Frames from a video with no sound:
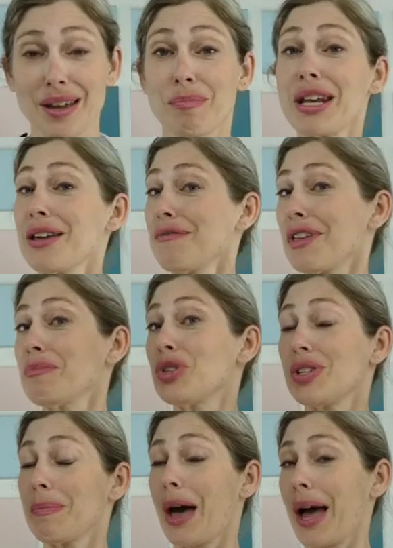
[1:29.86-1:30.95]
Many of them you
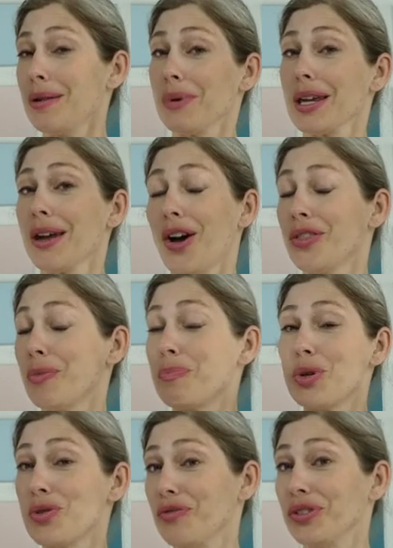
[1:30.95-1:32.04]
see behind me on the
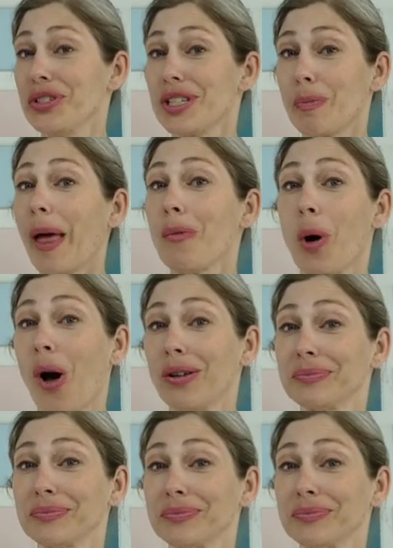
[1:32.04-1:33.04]
beautiful display wall.